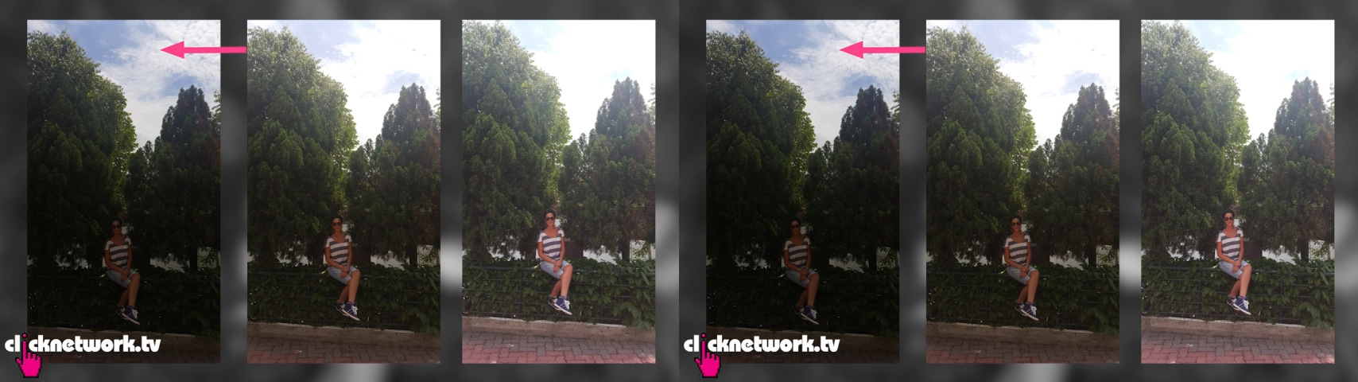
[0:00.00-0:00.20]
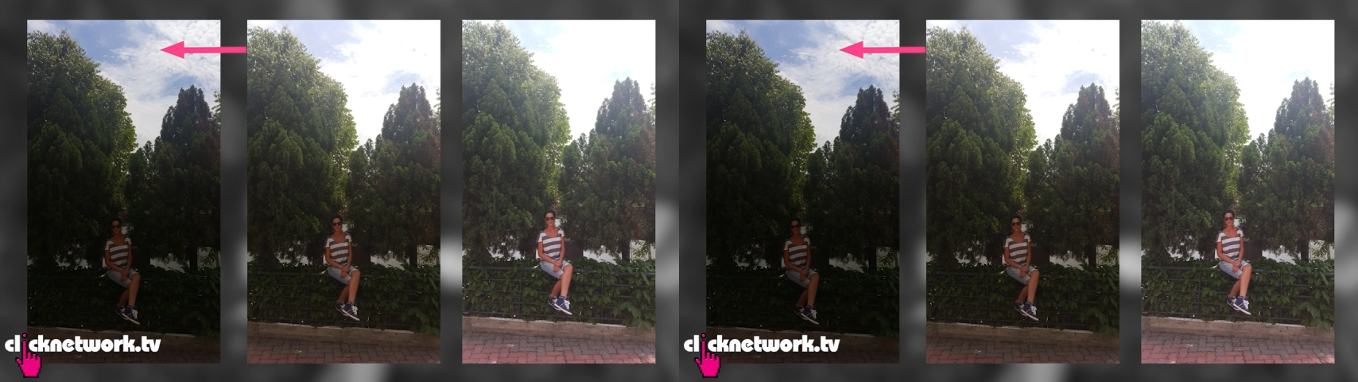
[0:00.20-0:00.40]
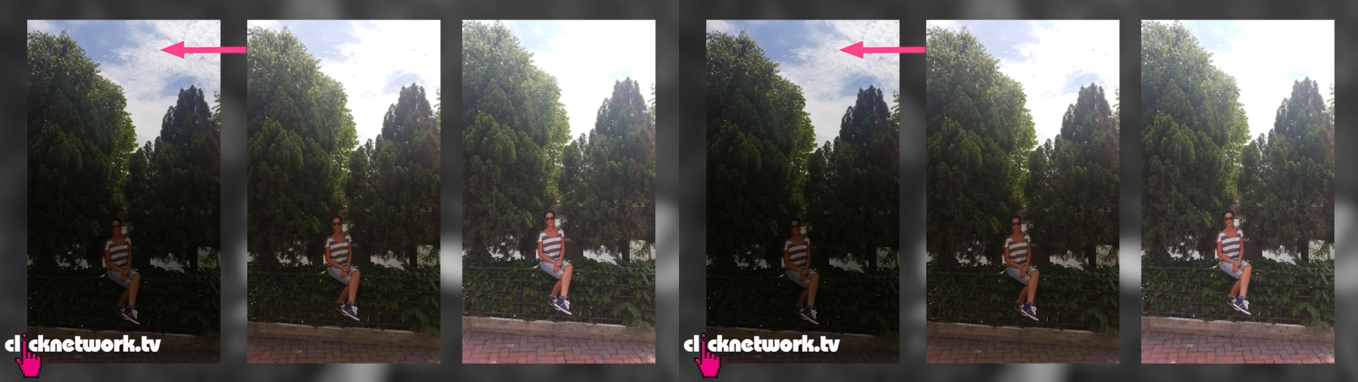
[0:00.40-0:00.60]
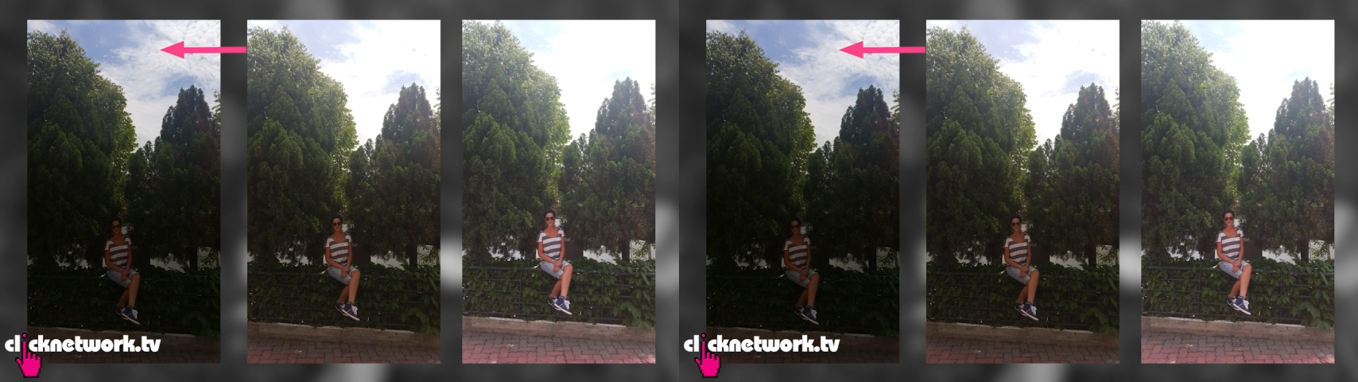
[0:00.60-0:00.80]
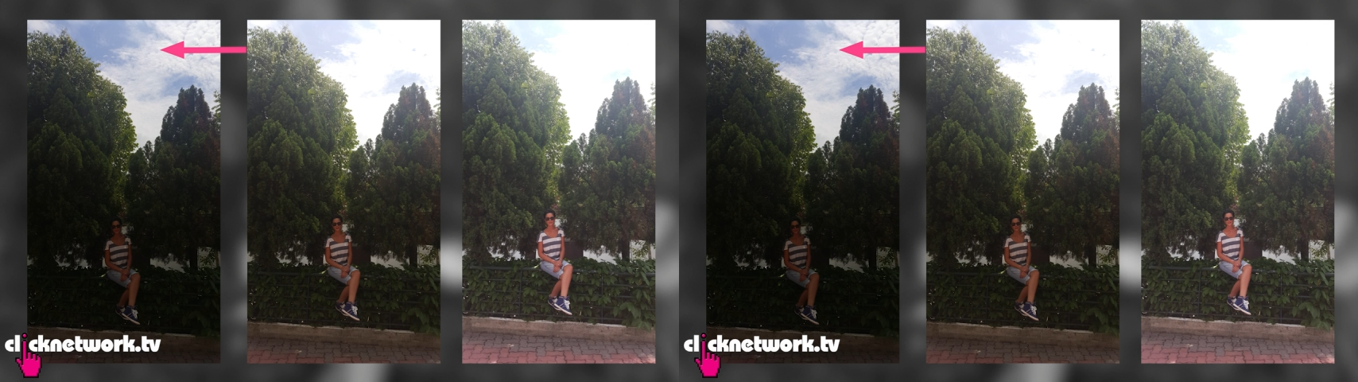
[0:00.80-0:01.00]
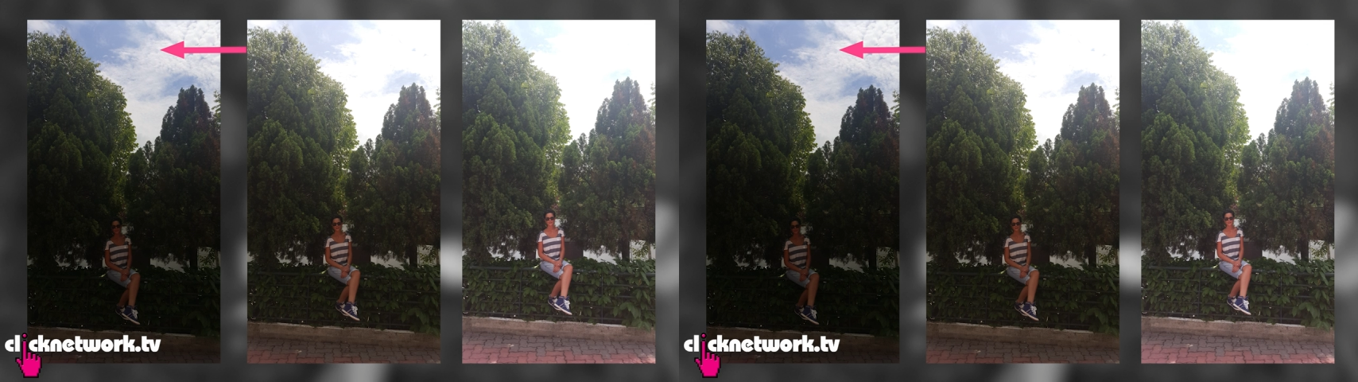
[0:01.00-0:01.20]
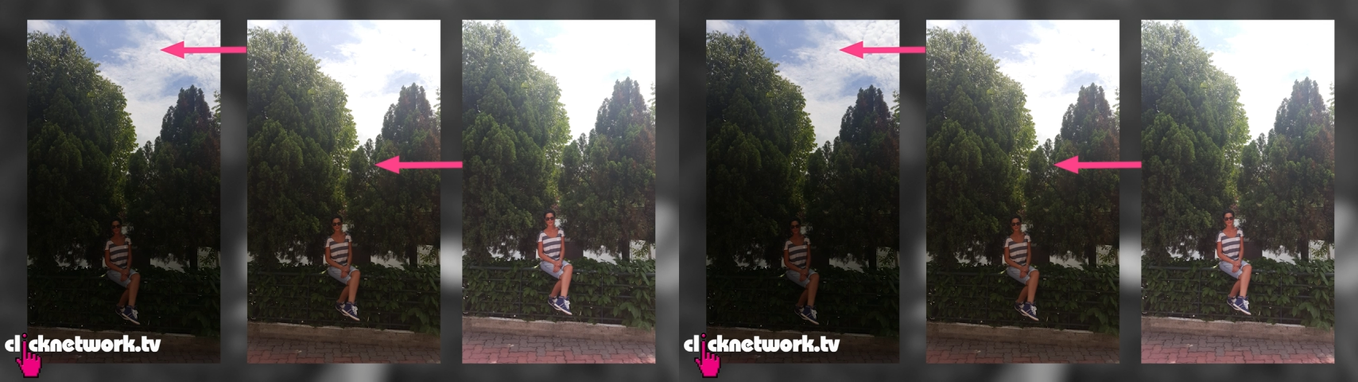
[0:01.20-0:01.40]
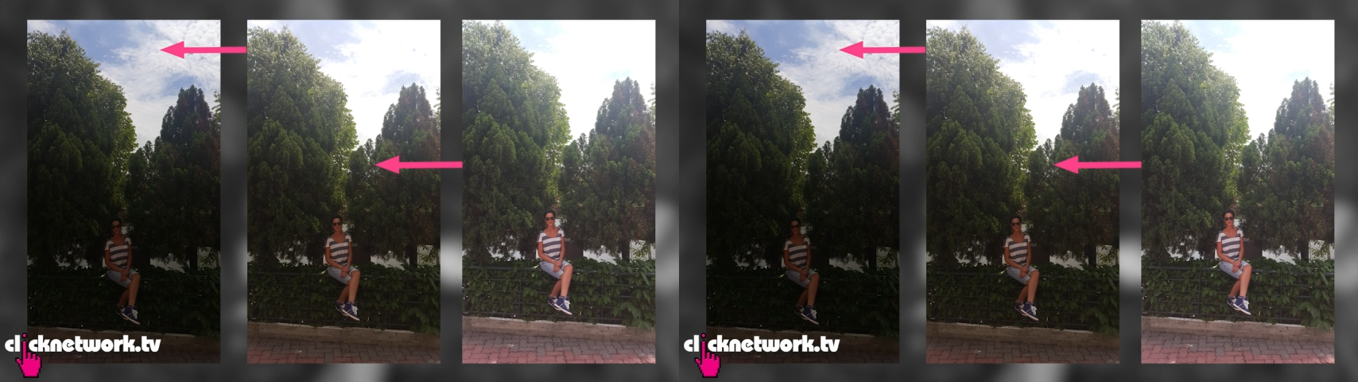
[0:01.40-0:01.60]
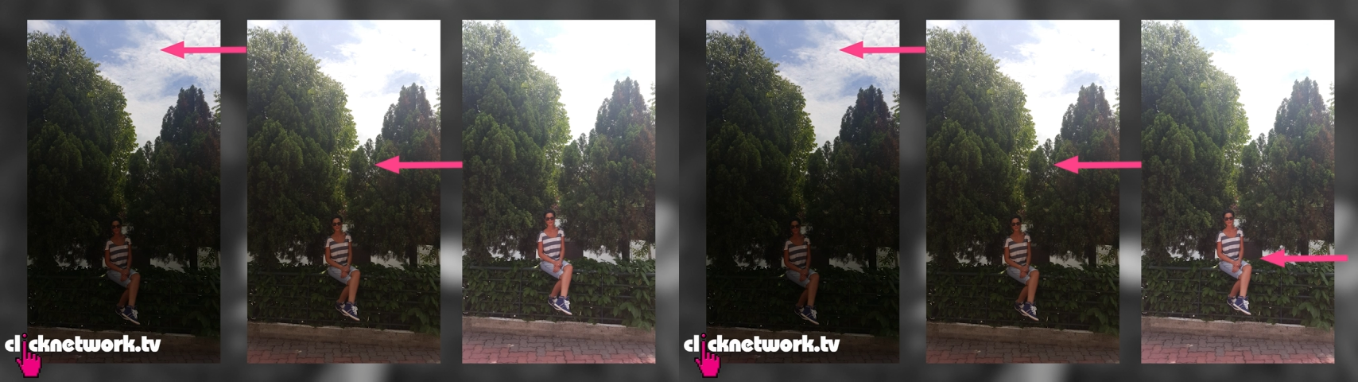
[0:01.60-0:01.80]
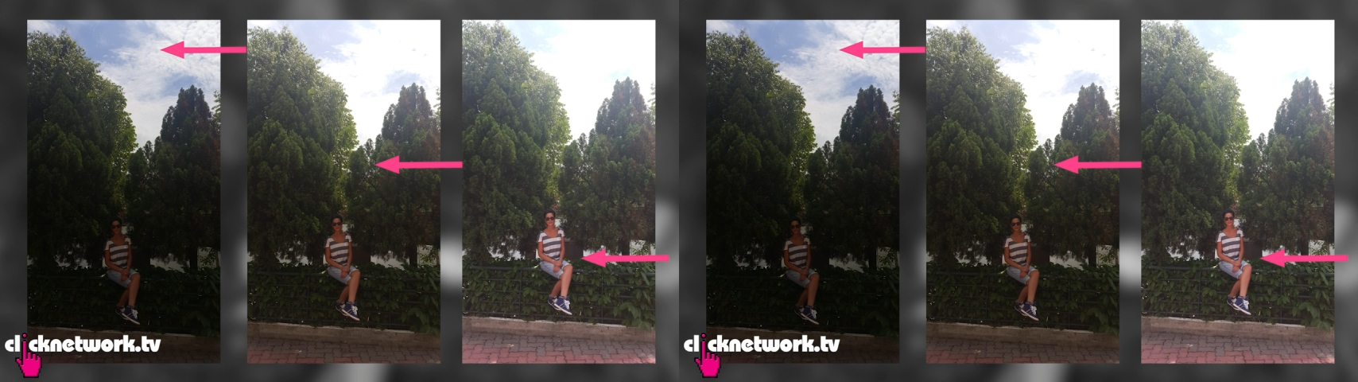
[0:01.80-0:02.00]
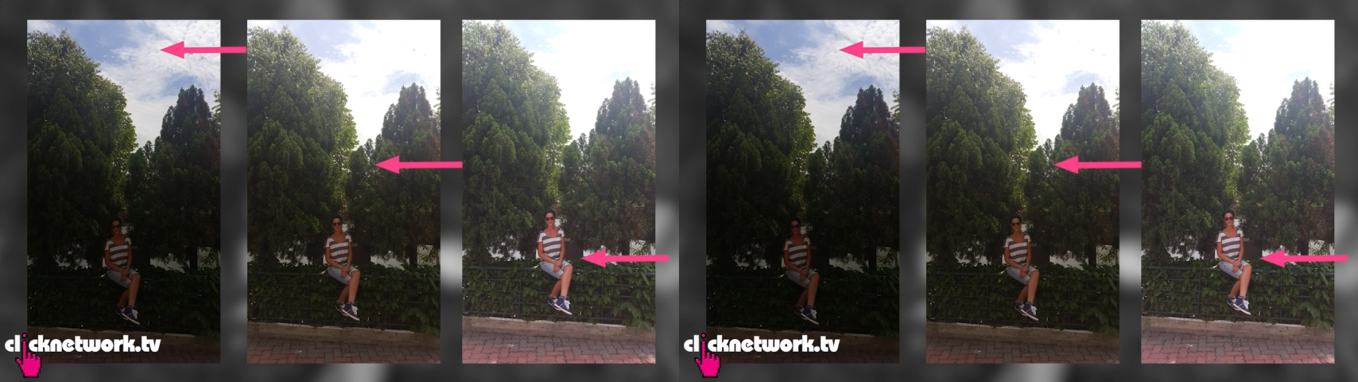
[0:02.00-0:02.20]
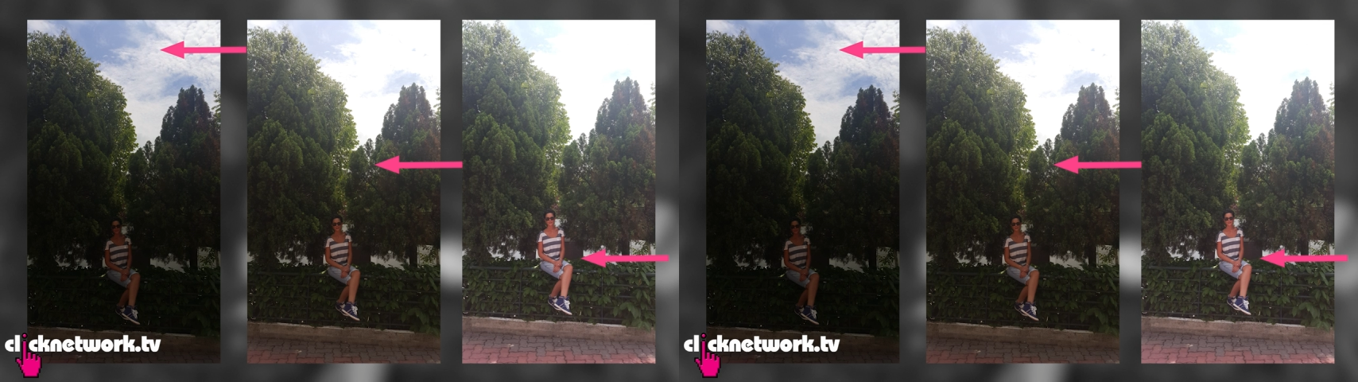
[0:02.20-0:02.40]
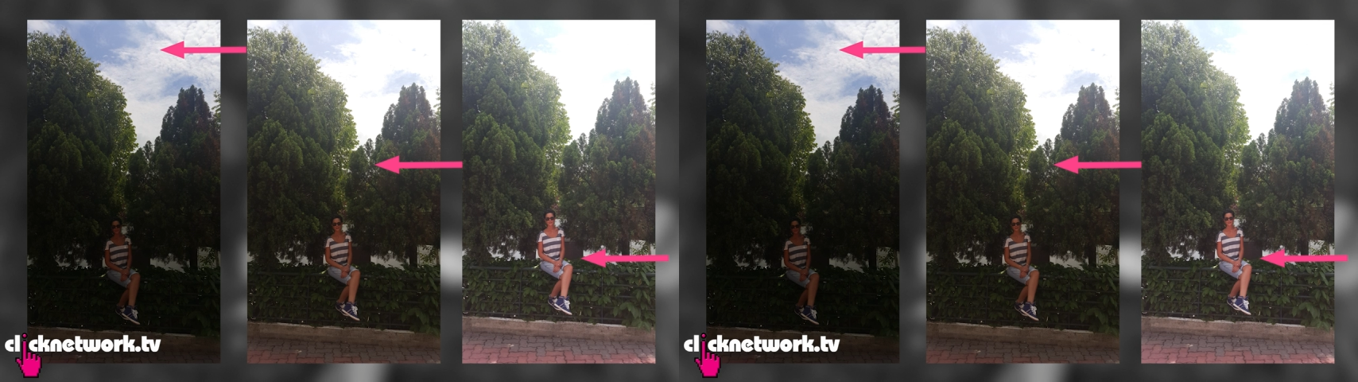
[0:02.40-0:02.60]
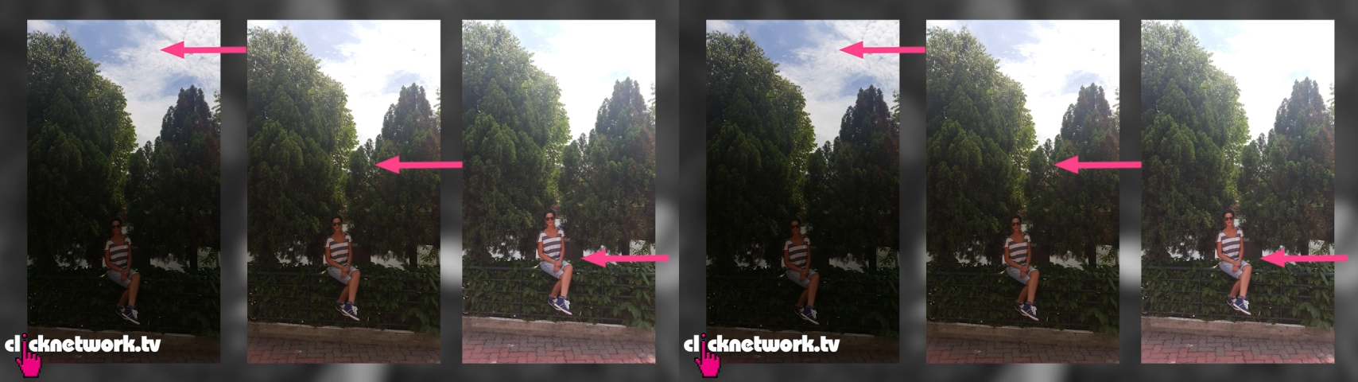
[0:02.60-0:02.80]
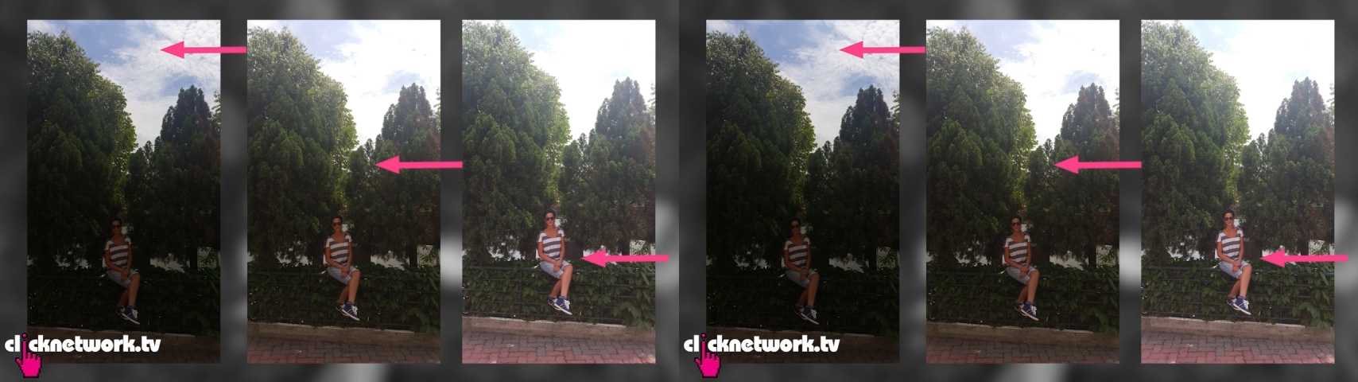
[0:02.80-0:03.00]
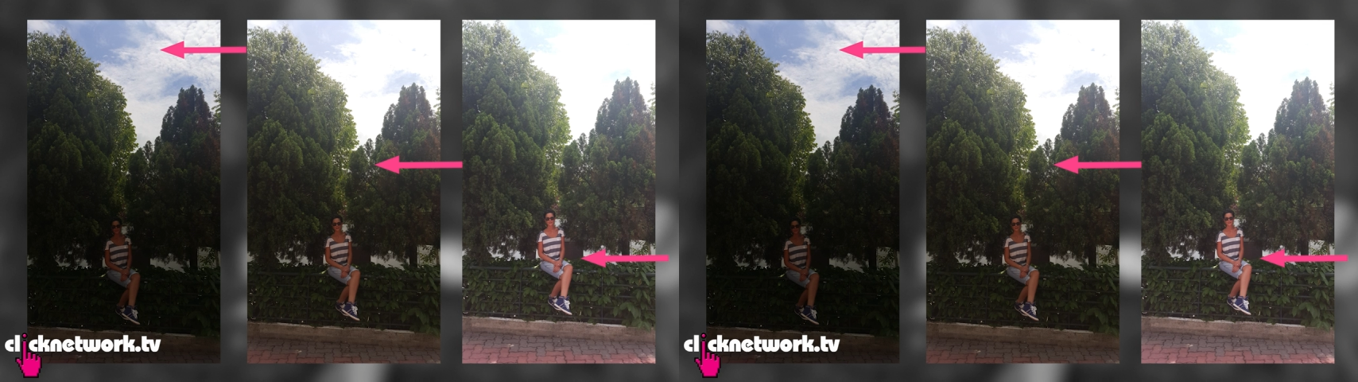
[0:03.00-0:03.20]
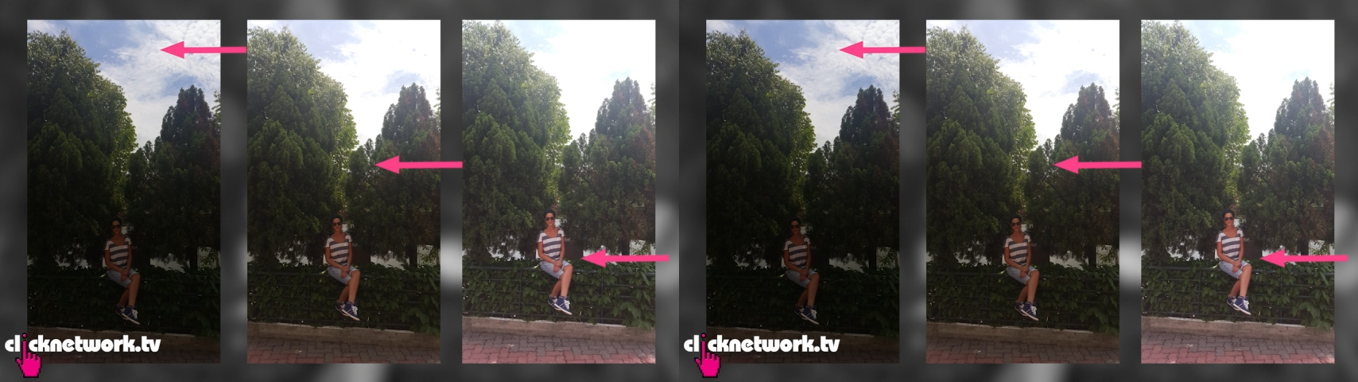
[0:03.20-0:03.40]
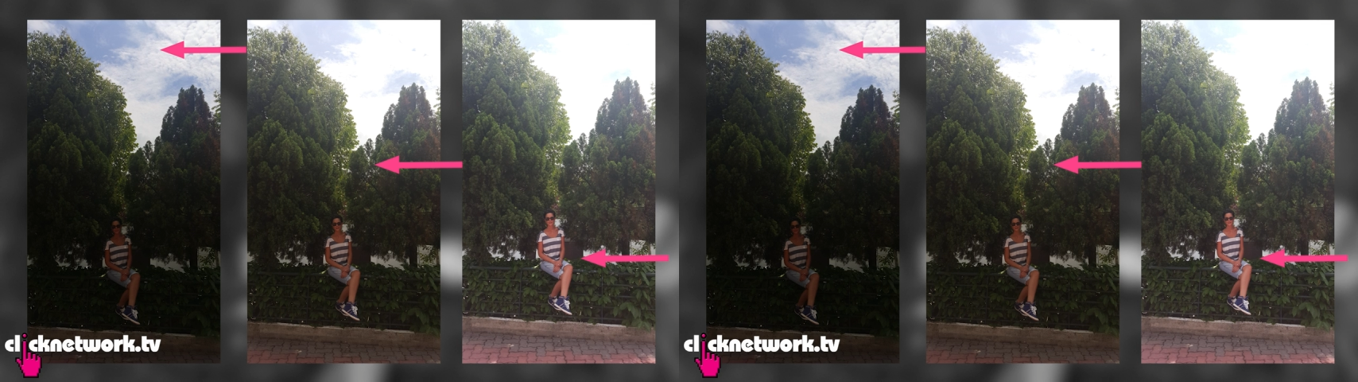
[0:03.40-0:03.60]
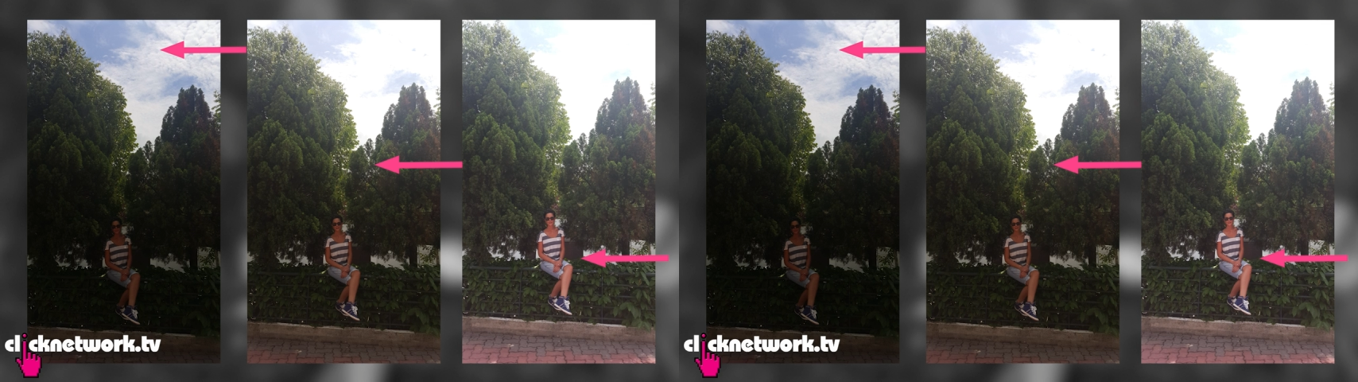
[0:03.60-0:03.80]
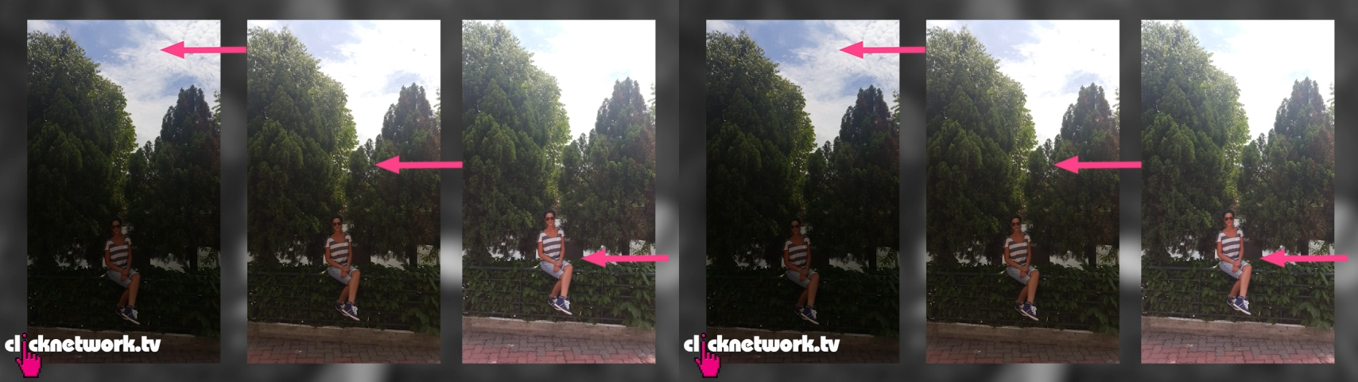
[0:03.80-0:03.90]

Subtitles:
(no speaker visible)